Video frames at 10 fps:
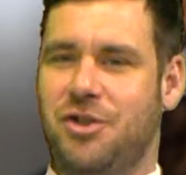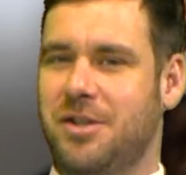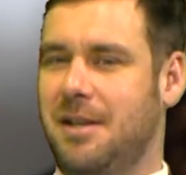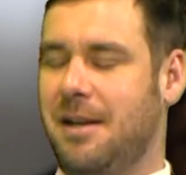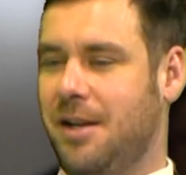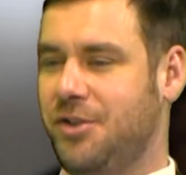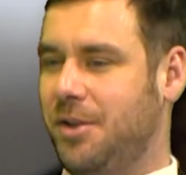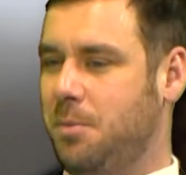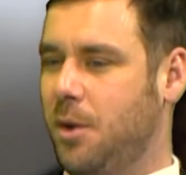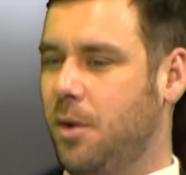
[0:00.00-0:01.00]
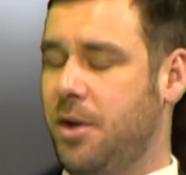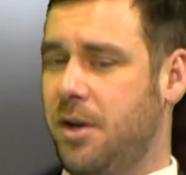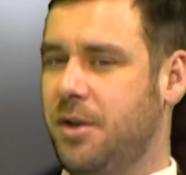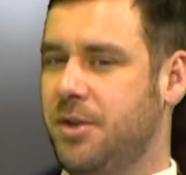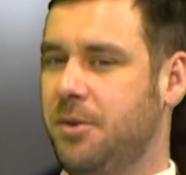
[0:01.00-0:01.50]
year's World
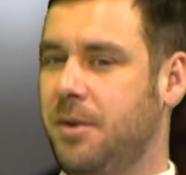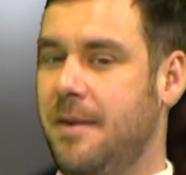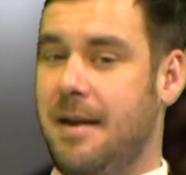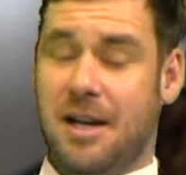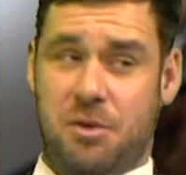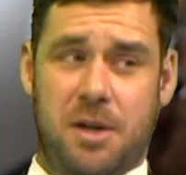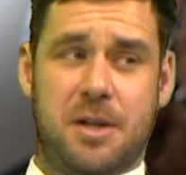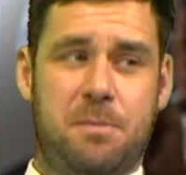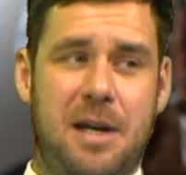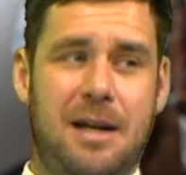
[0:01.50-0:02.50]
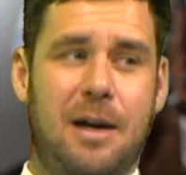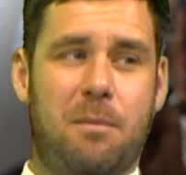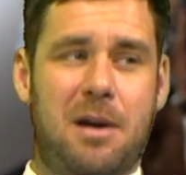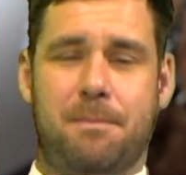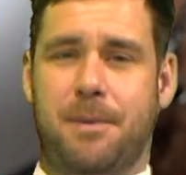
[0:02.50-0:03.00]
Hurdle. Actually, we're going to speak a little
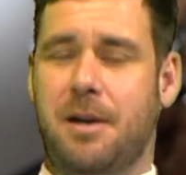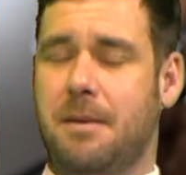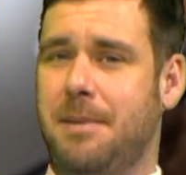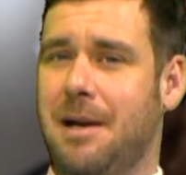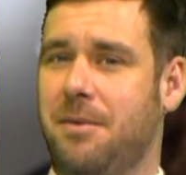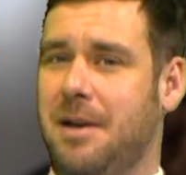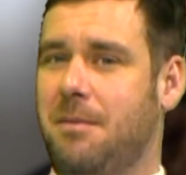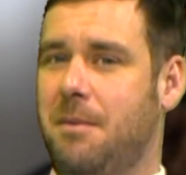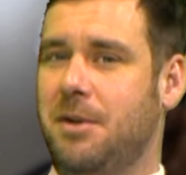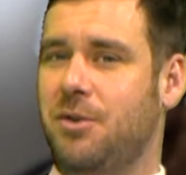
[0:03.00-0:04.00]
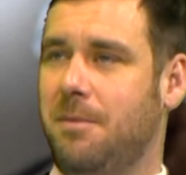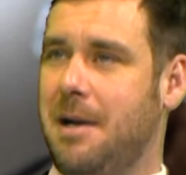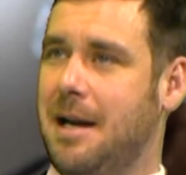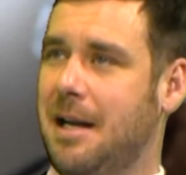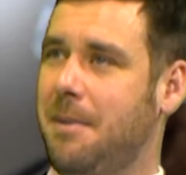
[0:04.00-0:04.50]
bit about that when we talk
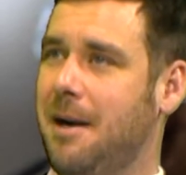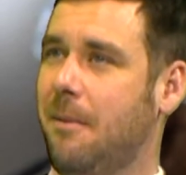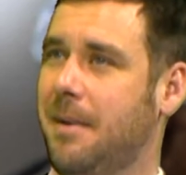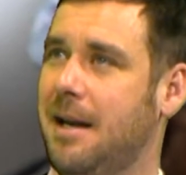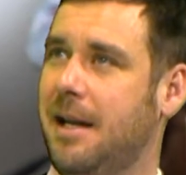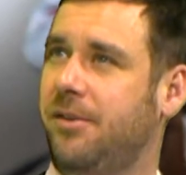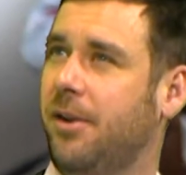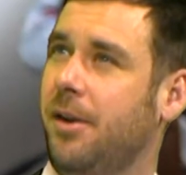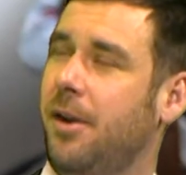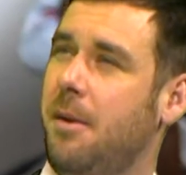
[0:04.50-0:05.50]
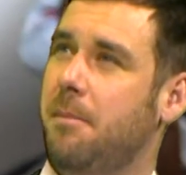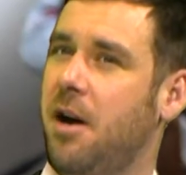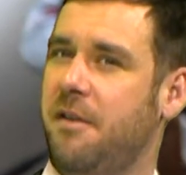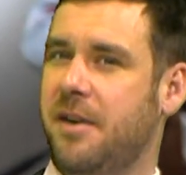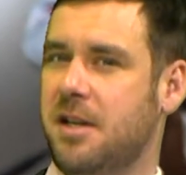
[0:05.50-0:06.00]
about Annie Power a bit later. But
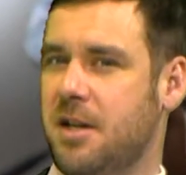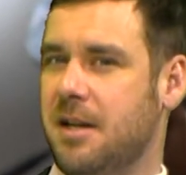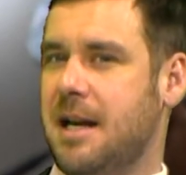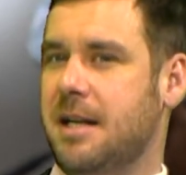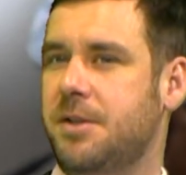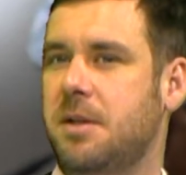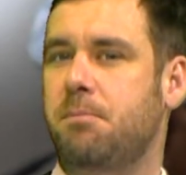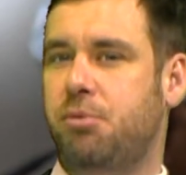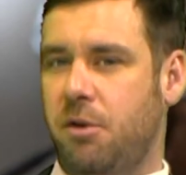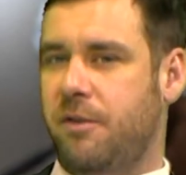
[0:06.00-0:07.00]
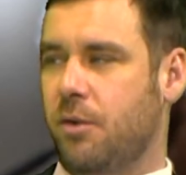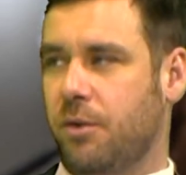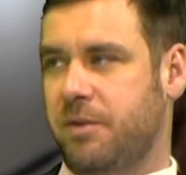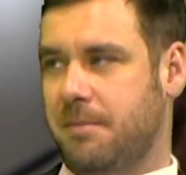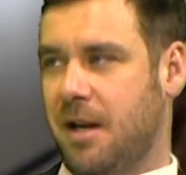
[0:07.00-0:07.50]
I think Zarkanda's an improving
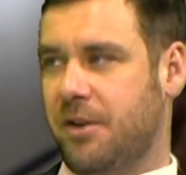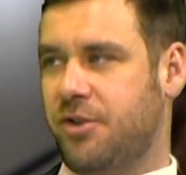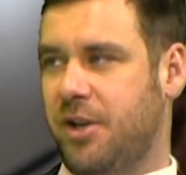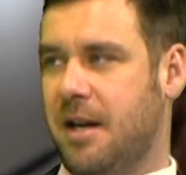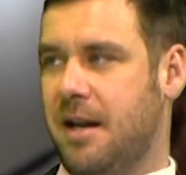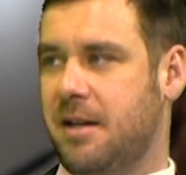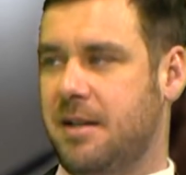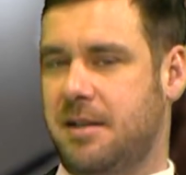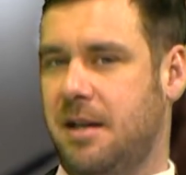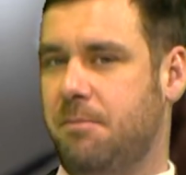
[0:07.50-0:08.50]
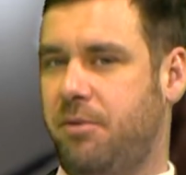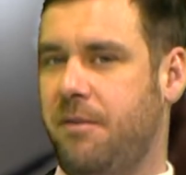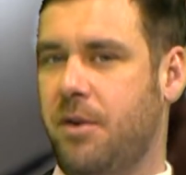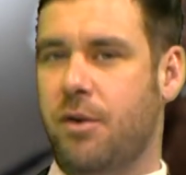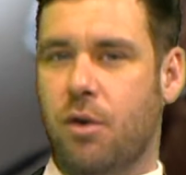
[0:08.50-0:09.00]
horse from last year, and I can see him
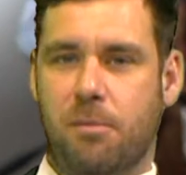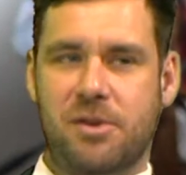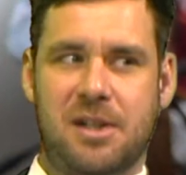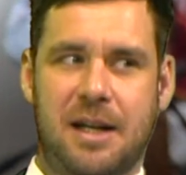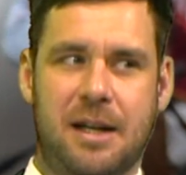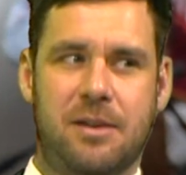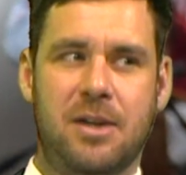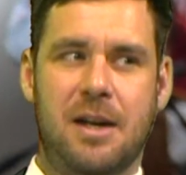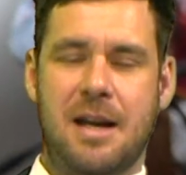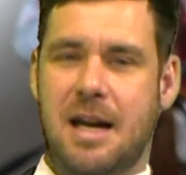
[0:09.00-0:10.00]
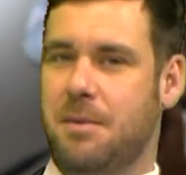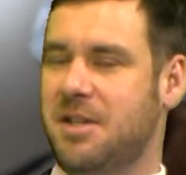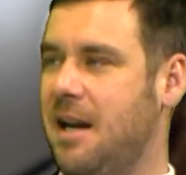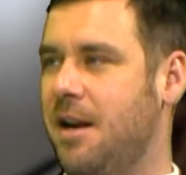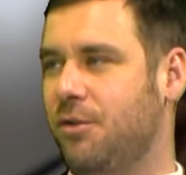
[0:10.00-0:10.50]
improving enormously. And it was
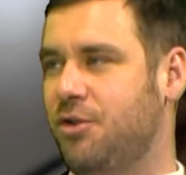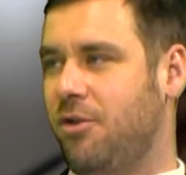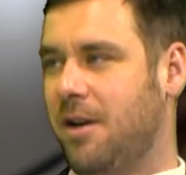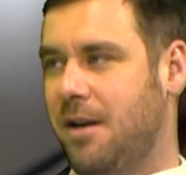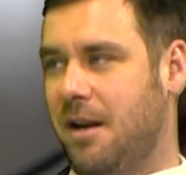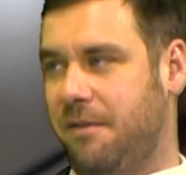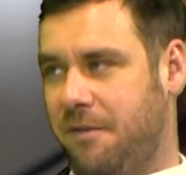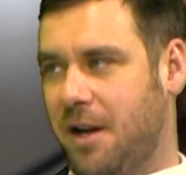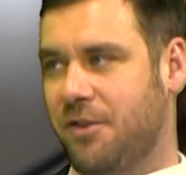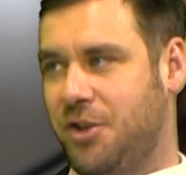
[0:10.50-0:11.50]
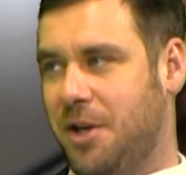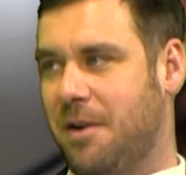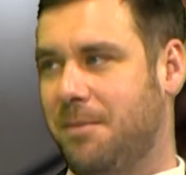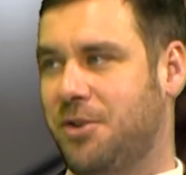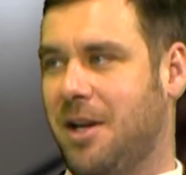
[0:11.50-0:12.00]
staying on strongly enough last year
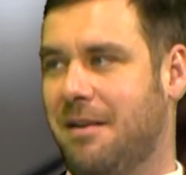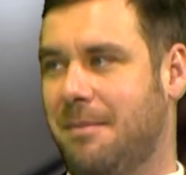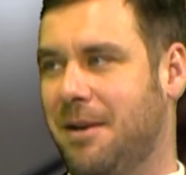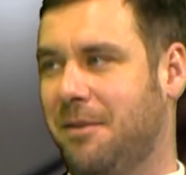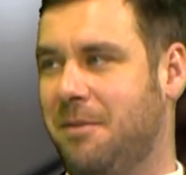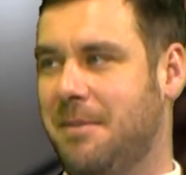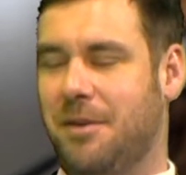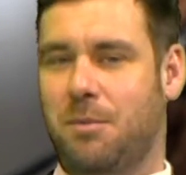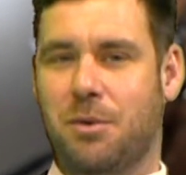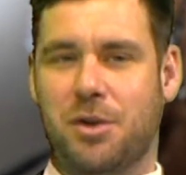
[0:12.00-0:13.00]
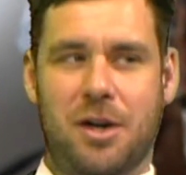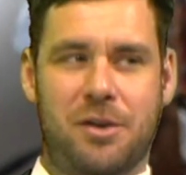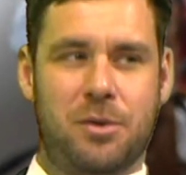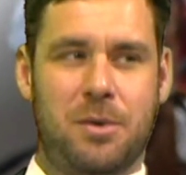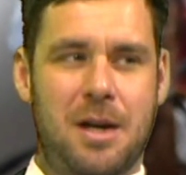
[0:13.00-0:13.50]
up the Cheltenham Hill for me in the World
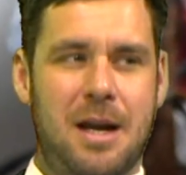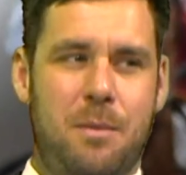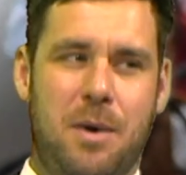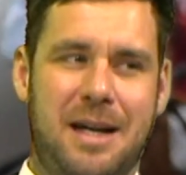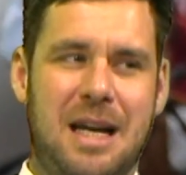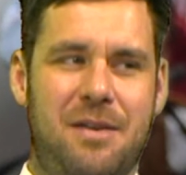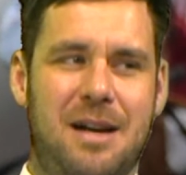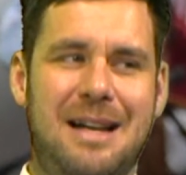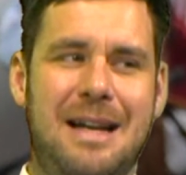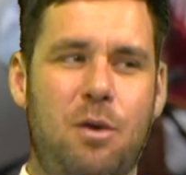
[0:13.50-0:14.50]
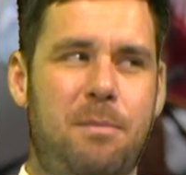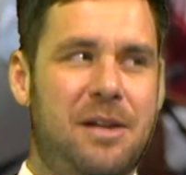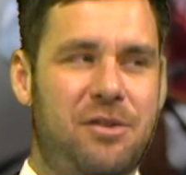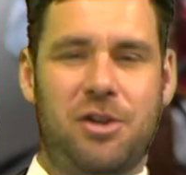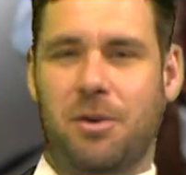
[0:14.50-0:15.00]
Hurdle when given a little
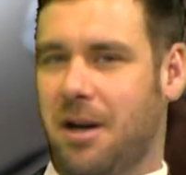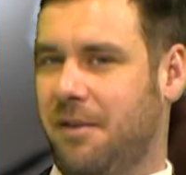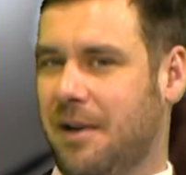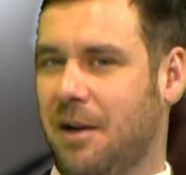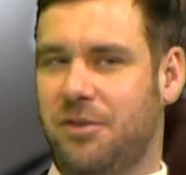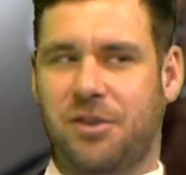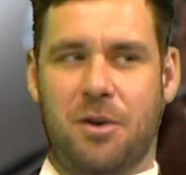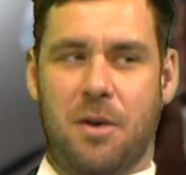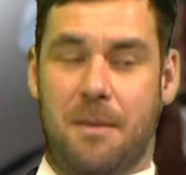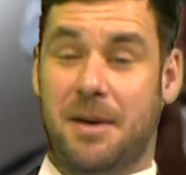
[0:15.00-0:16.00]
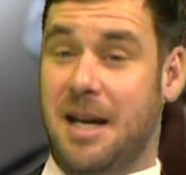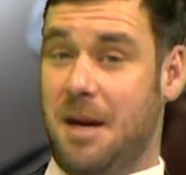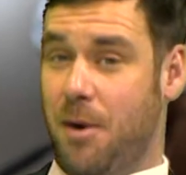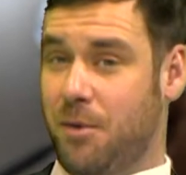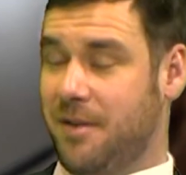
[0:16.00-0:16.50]
bit to do, I felt. So
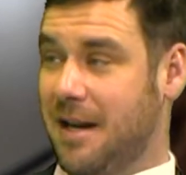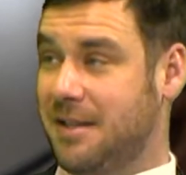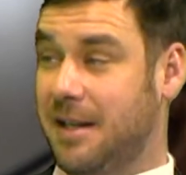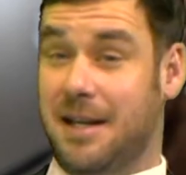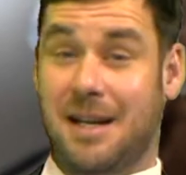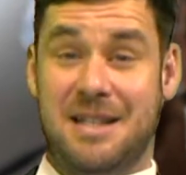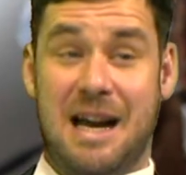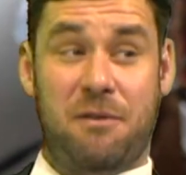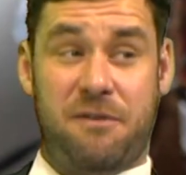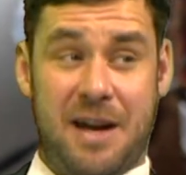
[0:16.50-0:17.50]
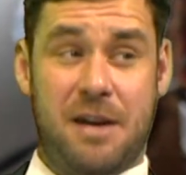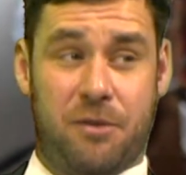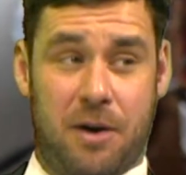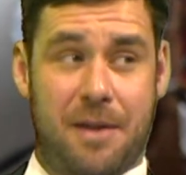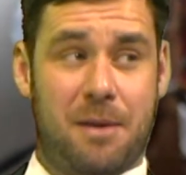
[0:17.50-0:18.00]
keep hold of that ticket. It's now
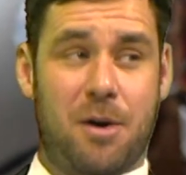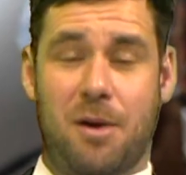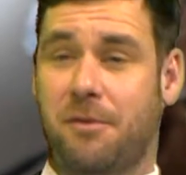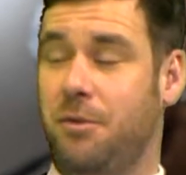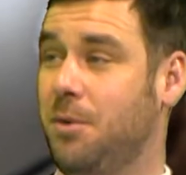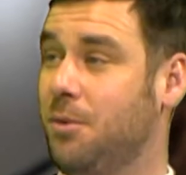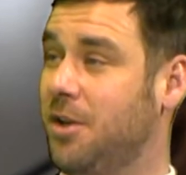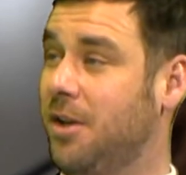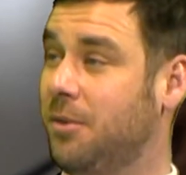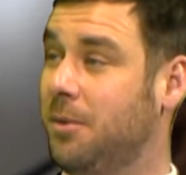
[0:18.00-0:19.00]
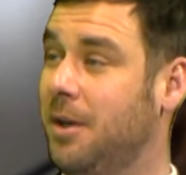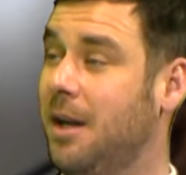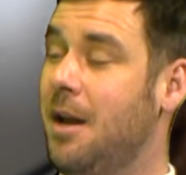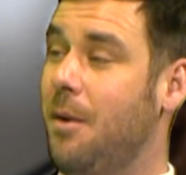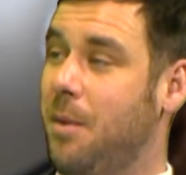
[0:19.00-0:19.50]
favourite at the moment for the World Hurdle,
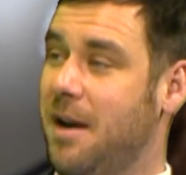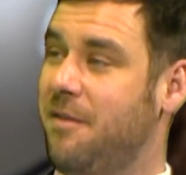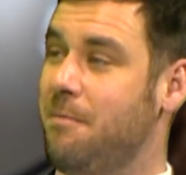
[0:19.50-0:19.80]
with